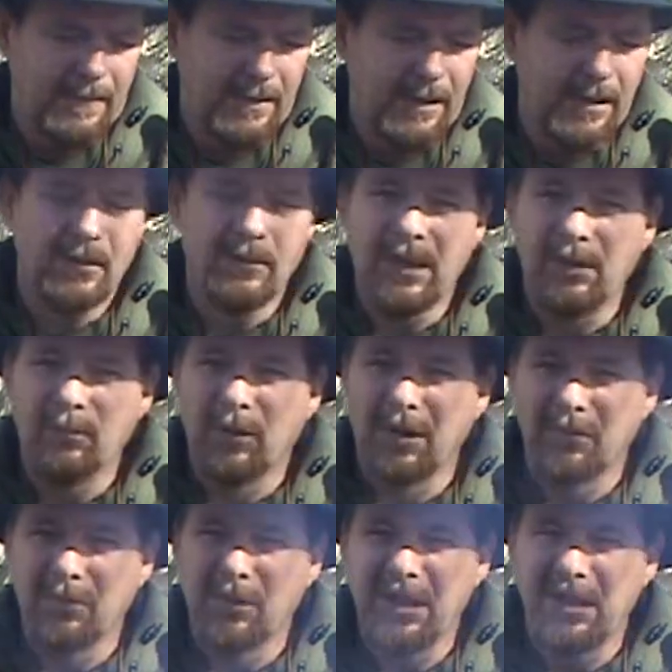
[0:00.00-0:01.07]
in
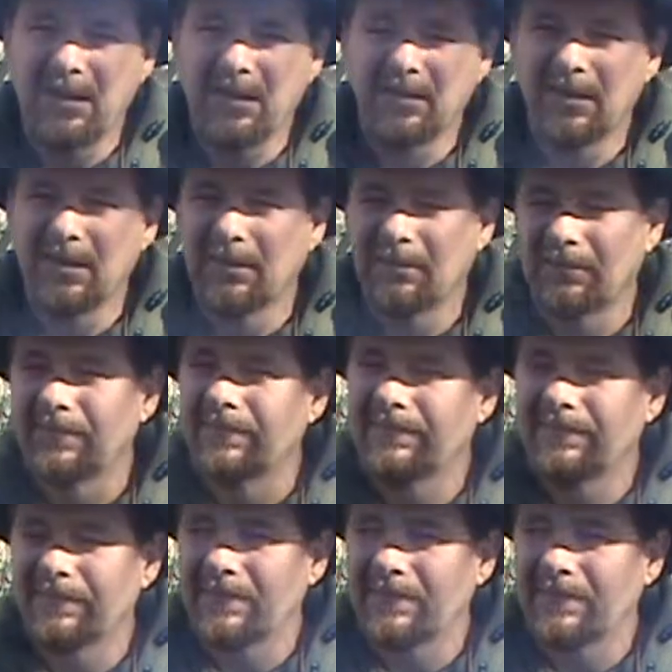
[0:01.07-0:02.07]
1 week and then